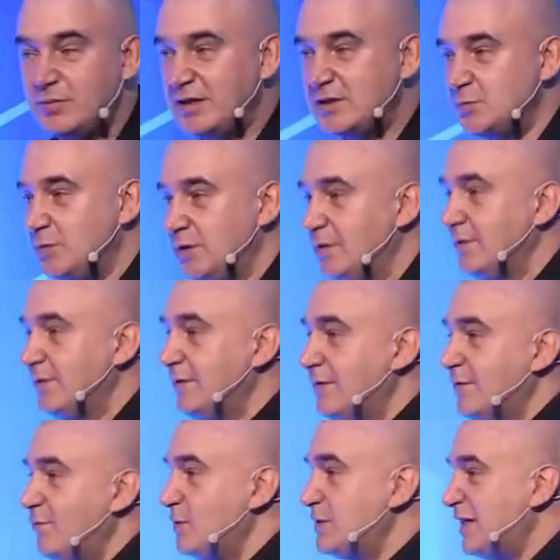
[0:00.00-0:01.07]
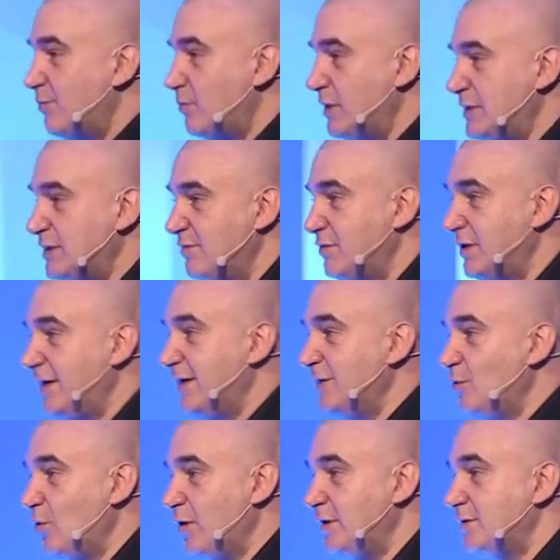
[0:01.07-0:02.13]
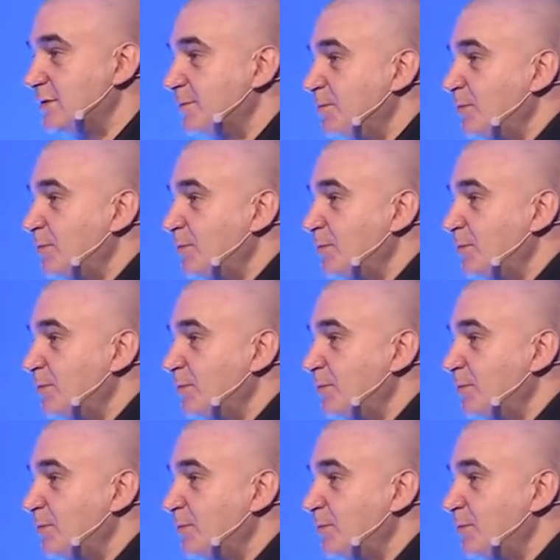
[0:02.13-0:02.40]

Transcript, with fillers: It makes me, for some reason, very annoyed.